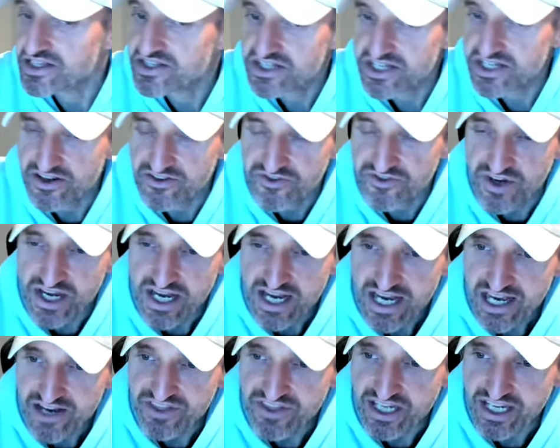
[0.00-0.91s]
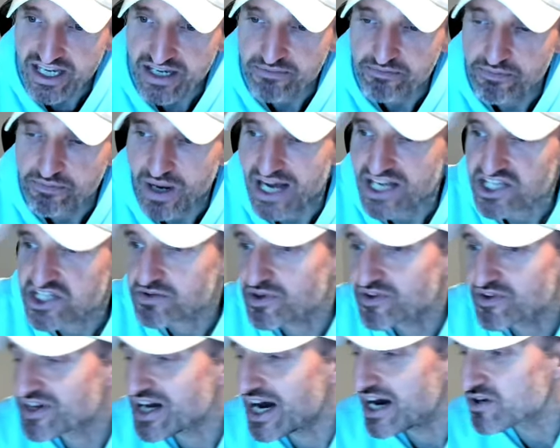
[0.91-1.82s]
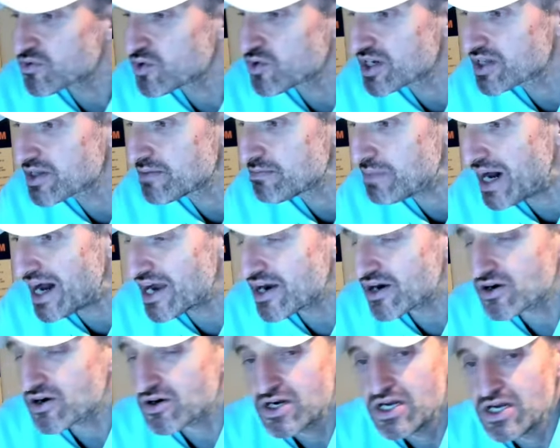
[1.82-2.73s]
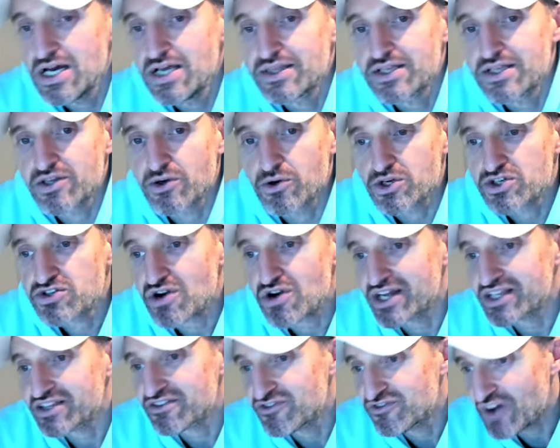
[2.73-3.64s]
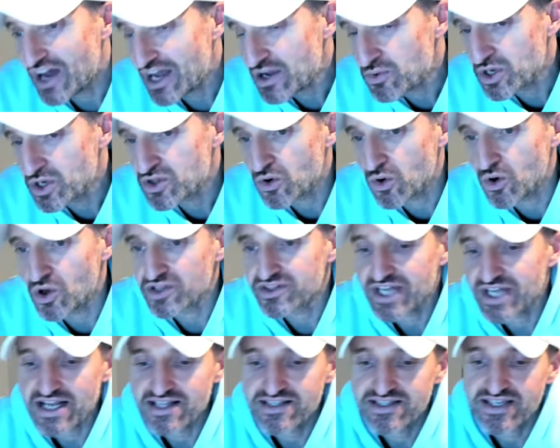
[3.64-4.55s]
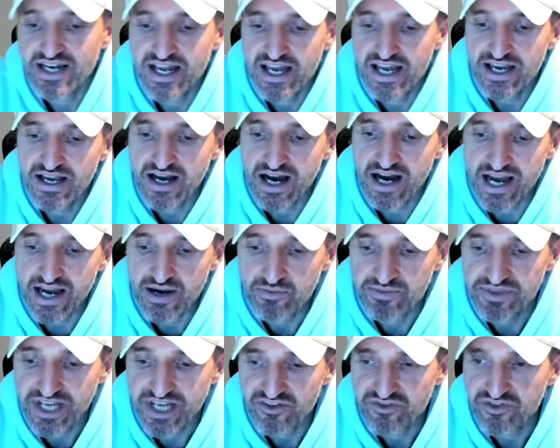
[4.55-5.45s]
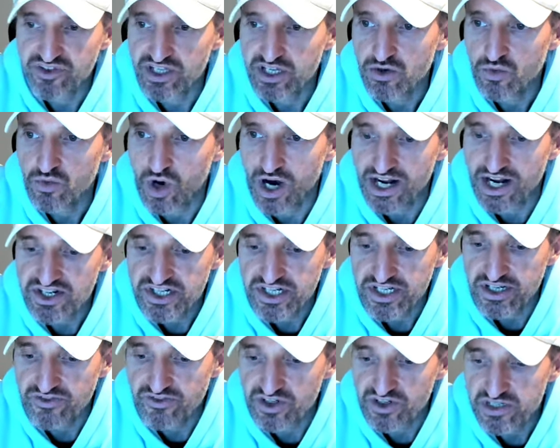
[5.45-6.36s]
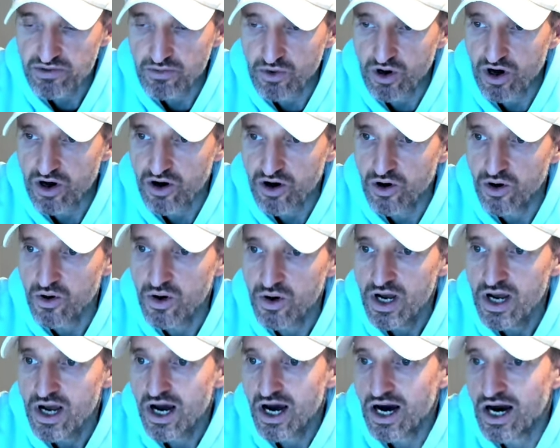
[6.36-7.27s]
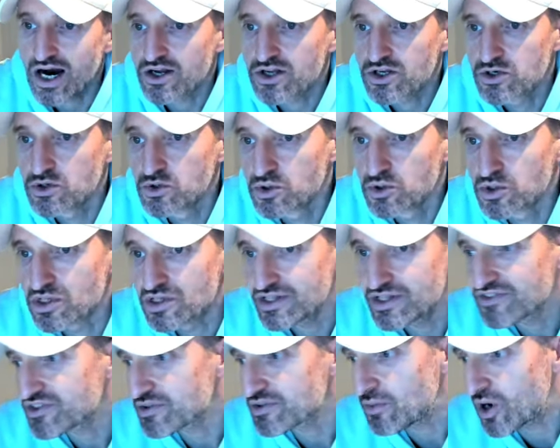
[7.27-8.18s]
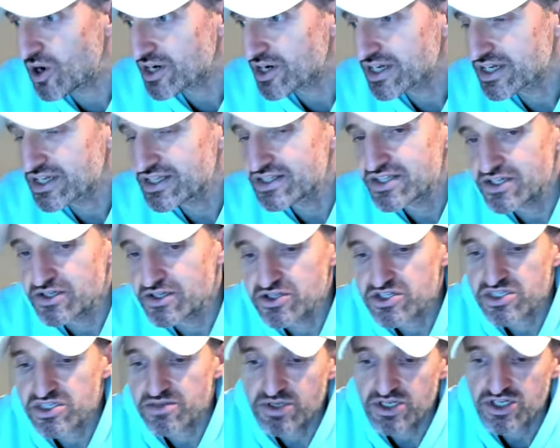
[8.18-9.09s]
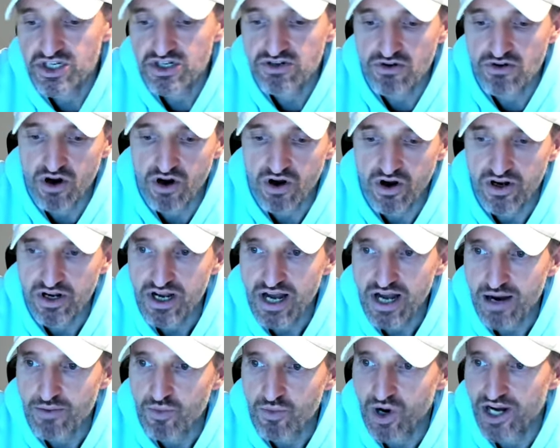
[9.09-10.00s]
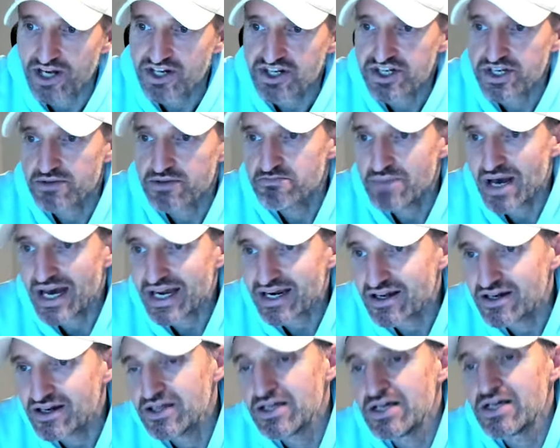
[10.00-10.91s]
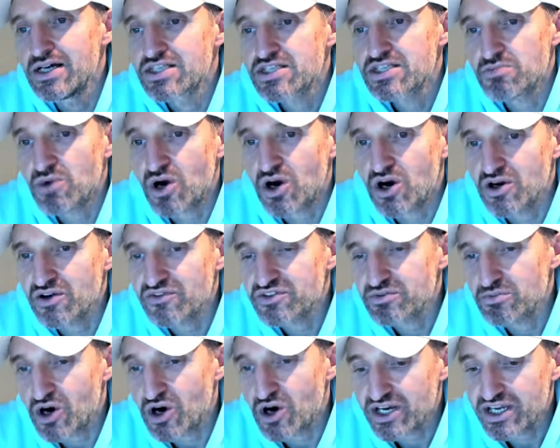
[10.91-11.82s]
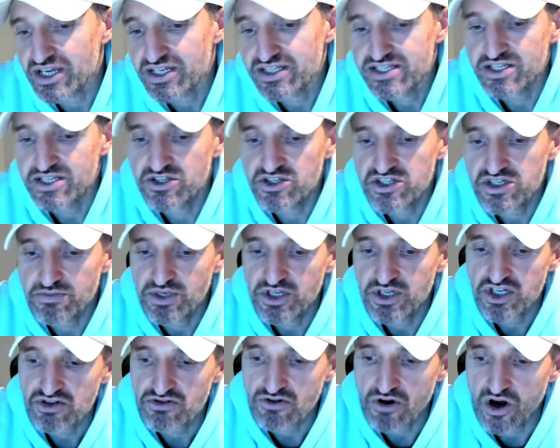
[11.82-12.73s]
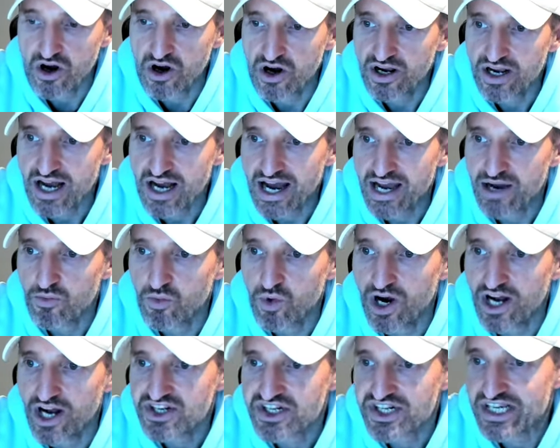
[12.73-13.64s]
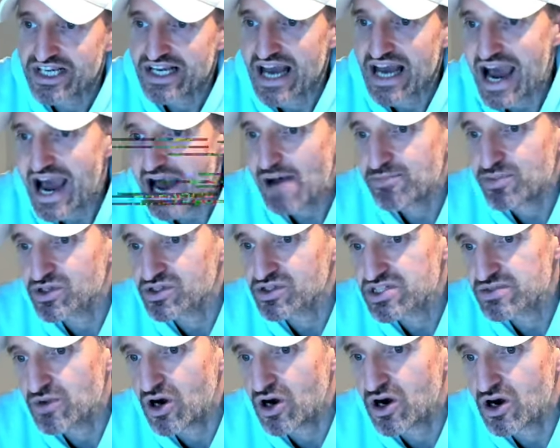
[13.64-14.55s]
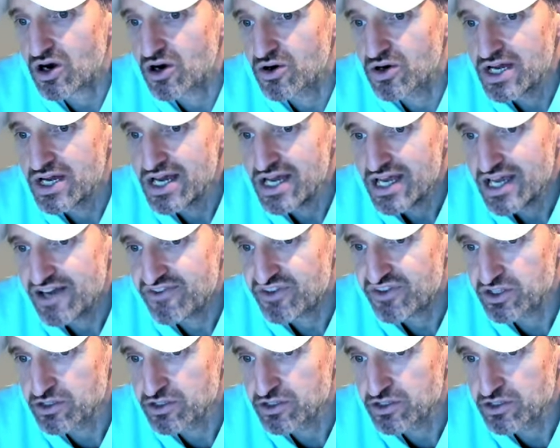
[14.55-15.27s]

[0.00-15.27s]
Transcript: see if, if they can possibly have gotten rid of the buyer that they were trying to fight with all day today. I am definitely watching for tomorrow. Uh, Google, if the market continues to be strong, I'm watching Meta tomorrow. If the market continues to be strong, I am watching Apple tomorrow. If it